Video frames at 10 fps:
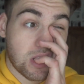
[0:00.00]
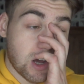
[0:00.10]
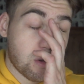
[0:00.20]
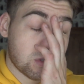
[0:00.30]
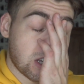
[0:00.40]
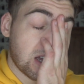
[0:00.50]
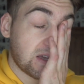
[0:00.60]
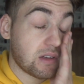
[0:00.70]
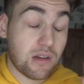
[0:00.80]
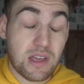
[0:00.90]
And I was
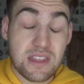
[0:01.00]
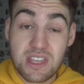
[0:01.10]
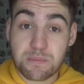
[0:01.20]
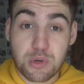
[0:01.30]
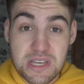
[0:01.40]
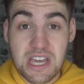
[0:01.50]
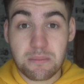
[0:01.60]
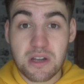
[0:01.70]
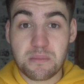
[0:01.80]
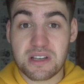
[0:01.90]
like in this
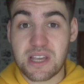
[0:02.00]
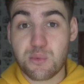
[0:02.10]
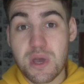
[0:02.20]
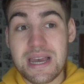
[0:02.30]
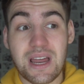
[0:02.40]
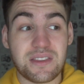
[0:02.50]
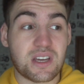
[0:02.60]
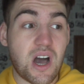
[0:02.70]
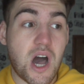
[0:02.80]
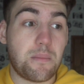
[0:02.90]
predicament because I really like the
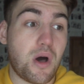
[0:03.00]
car,